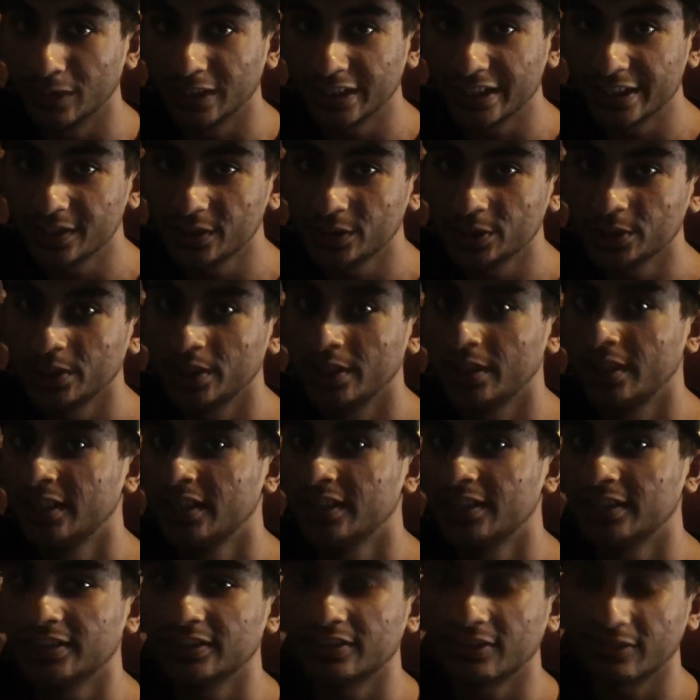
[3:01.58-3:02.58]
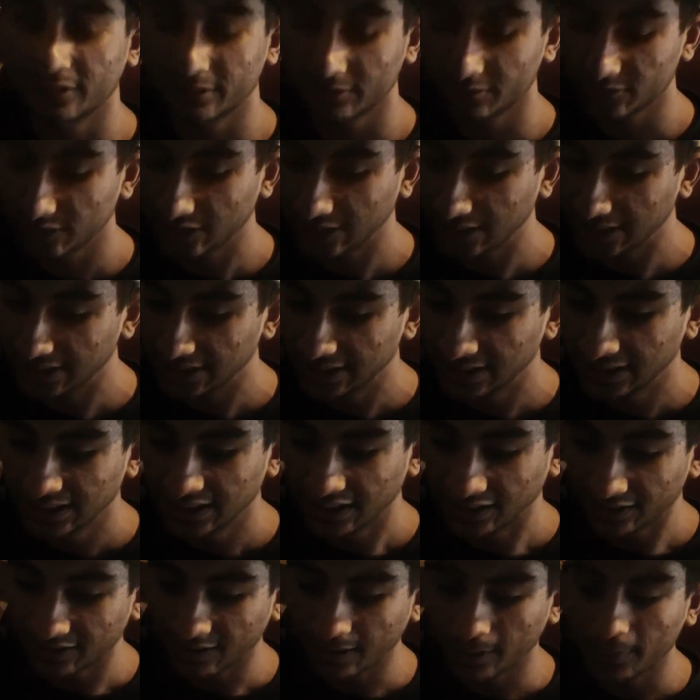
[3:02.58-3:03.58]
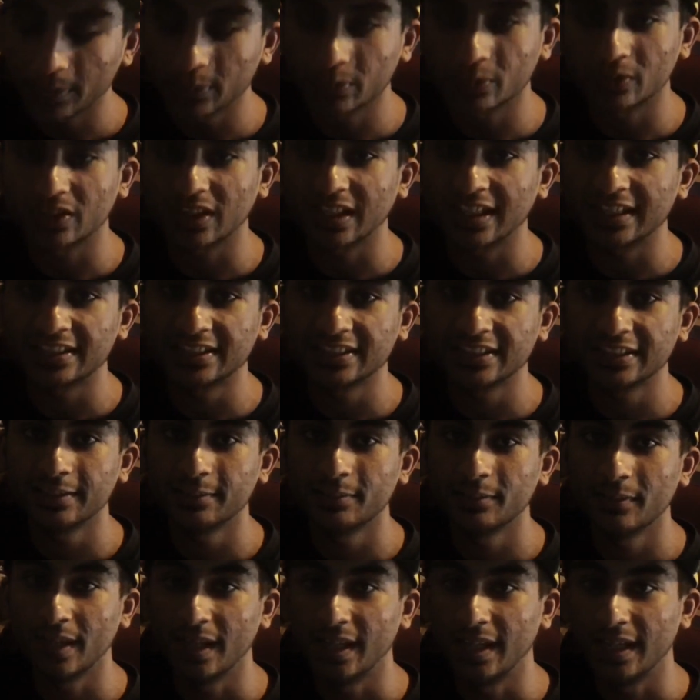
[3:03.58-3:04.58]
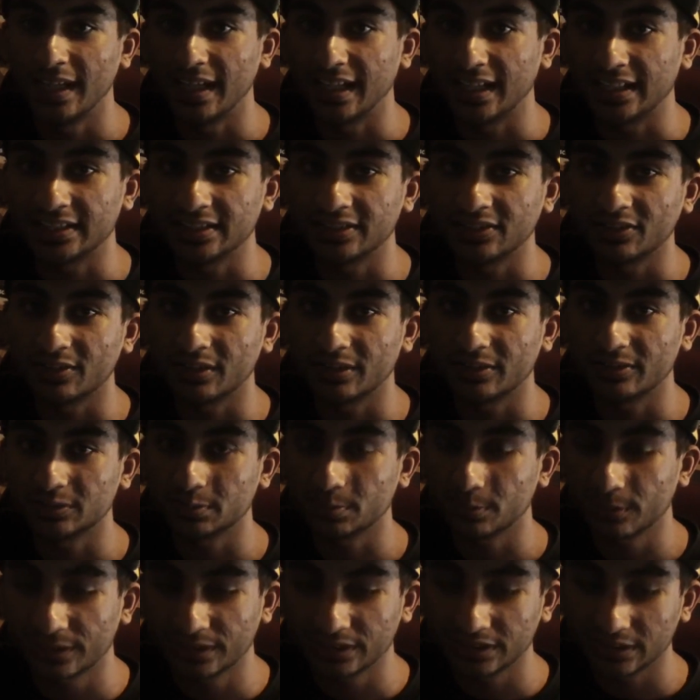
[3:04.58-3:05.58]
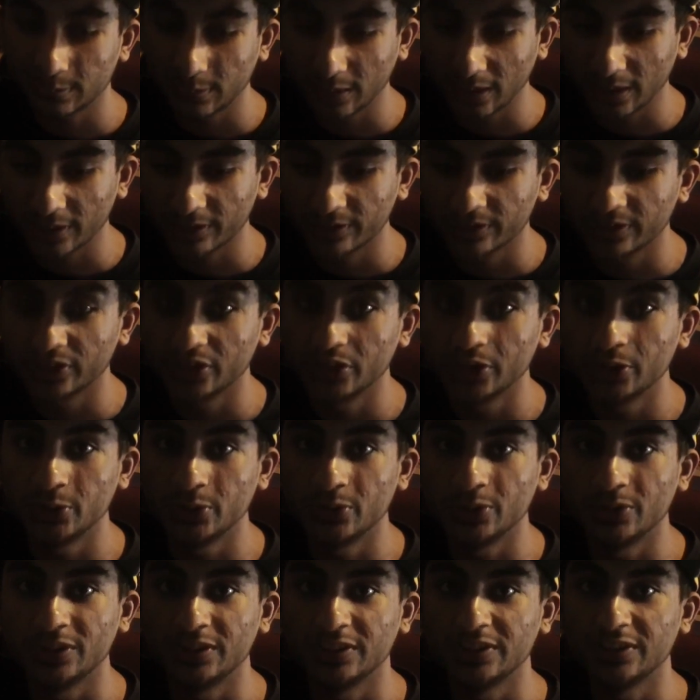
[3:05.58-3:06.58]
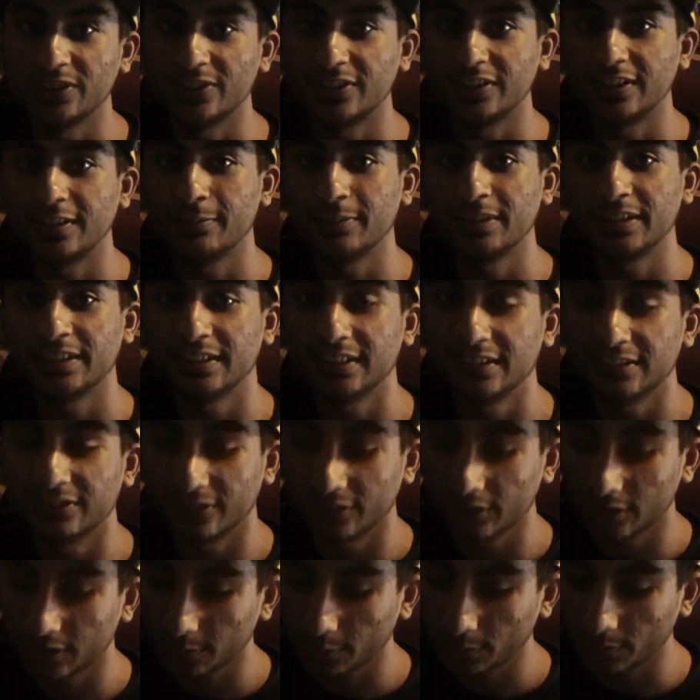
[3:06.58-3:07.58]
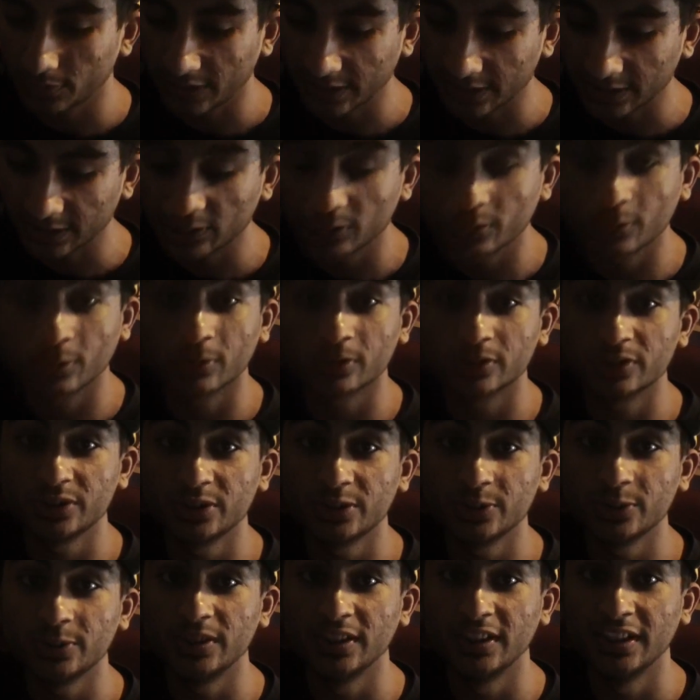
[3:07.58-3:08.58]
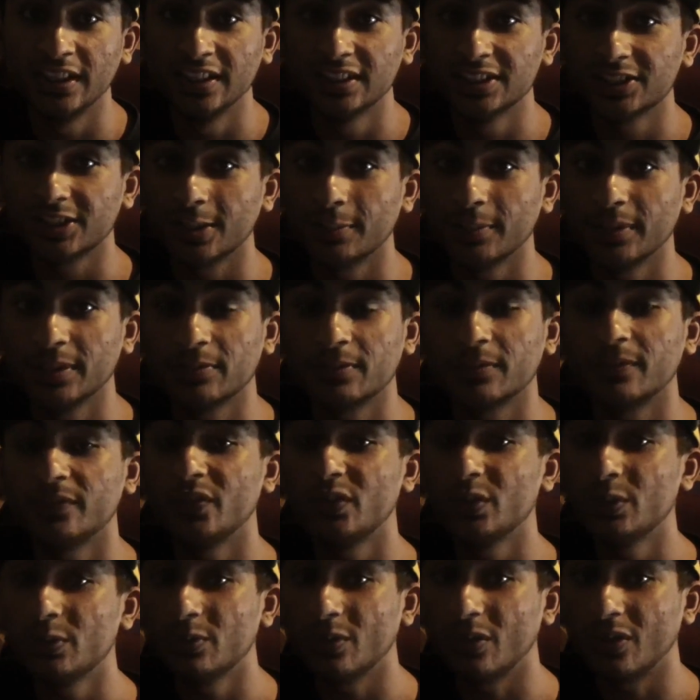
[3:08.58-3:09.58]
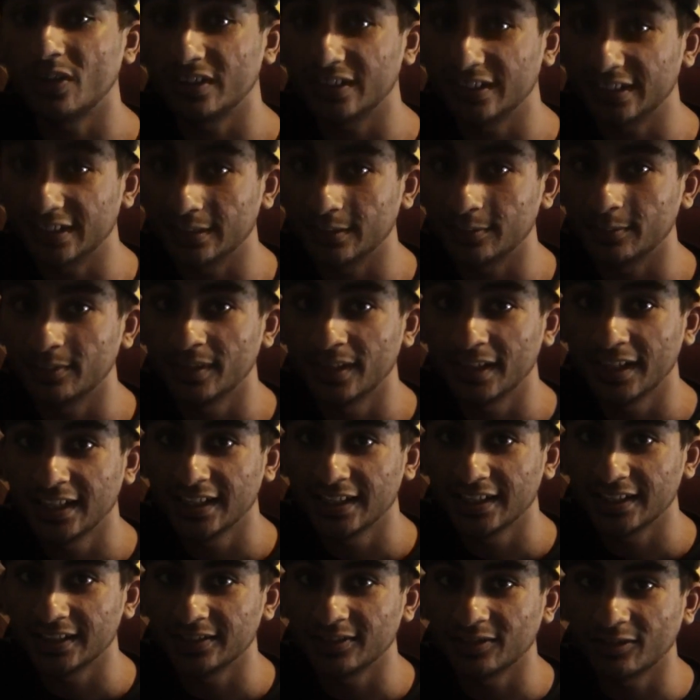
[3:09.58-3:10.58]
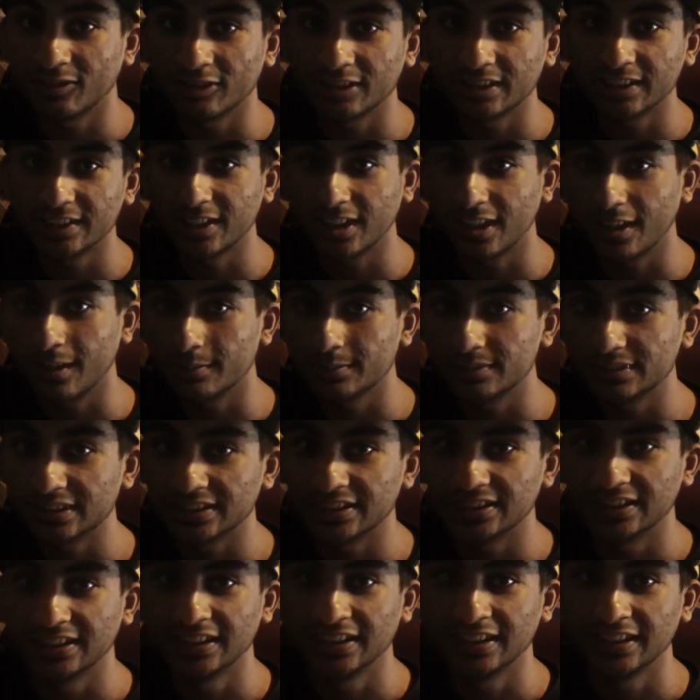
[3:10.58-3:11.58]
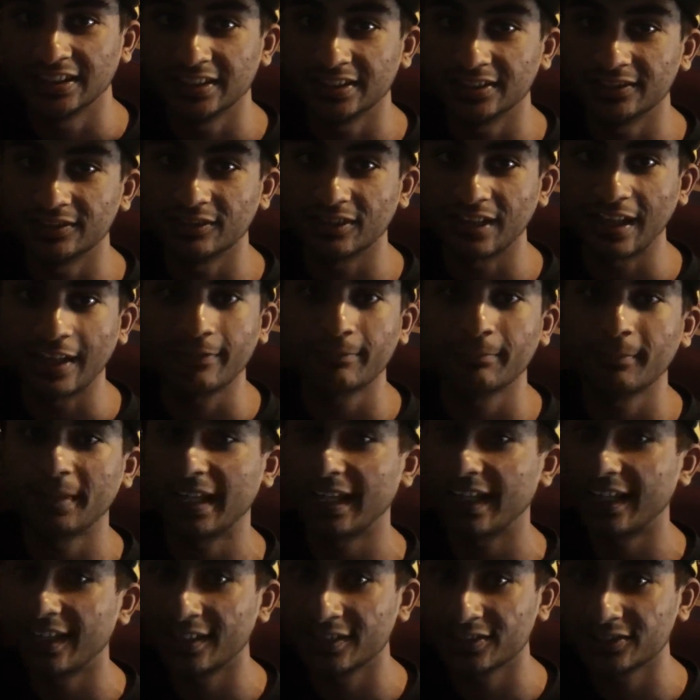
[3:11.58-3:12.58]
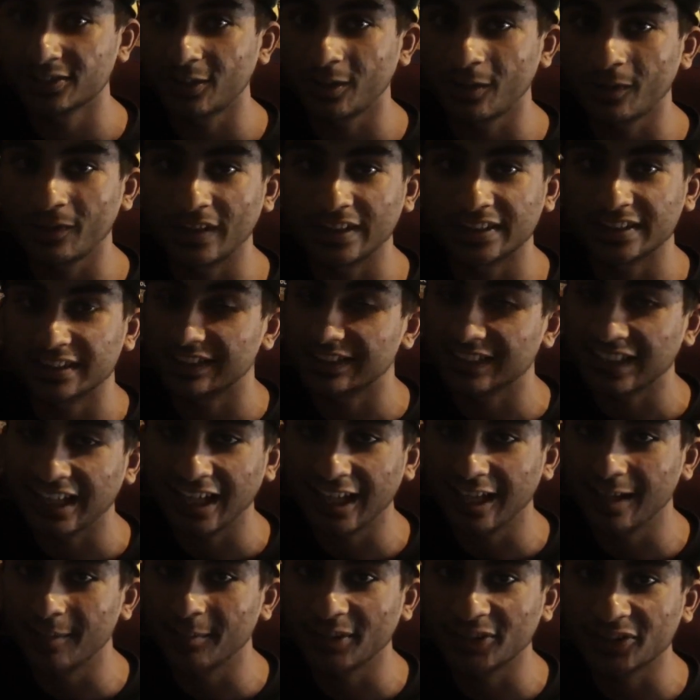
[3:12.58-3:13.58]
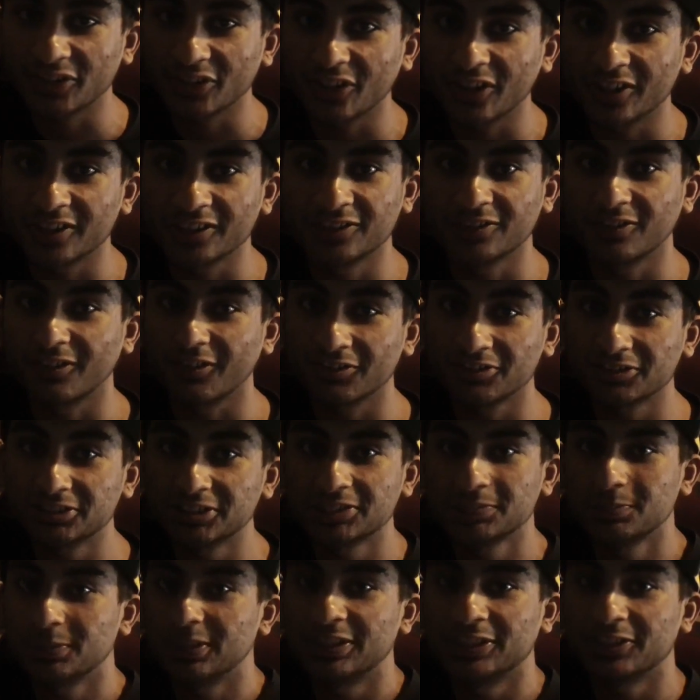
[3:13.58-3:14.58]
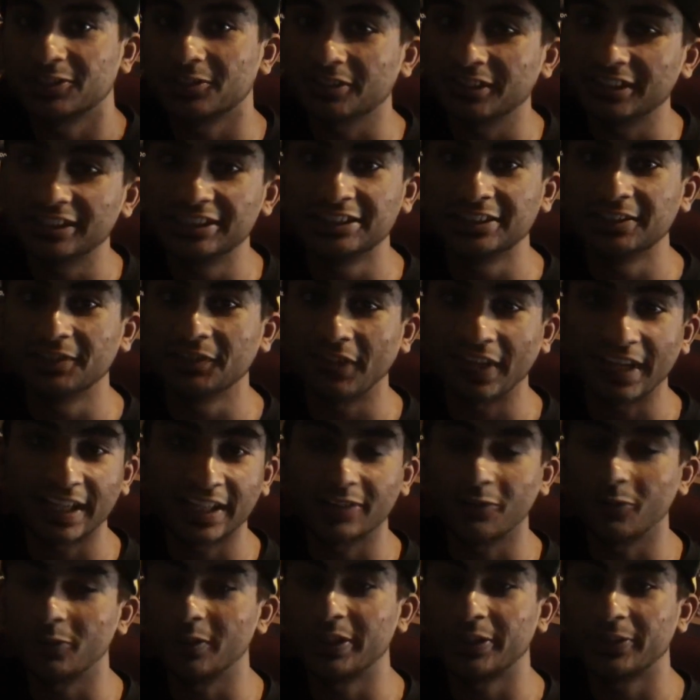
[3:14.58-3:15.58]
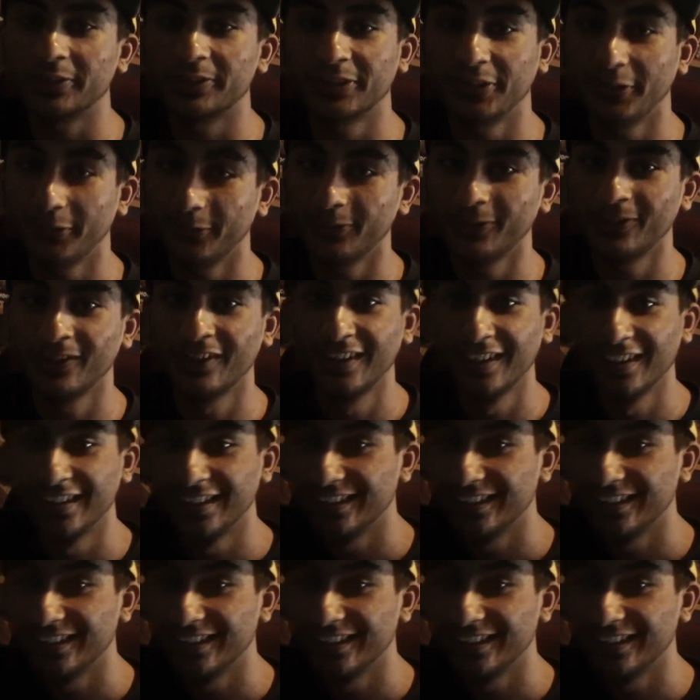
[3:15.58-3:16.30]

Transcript: Bleach. You know, he was like, a lot of people liked him. And, you know, he was a pretty inspiring dude. You know what I mean? He looked like a cool dude. So I made a review on him. You know, and he commented, you know, laughing my ass off. At the time, I thought, you know, I was just being a crazy fan, a weirdo.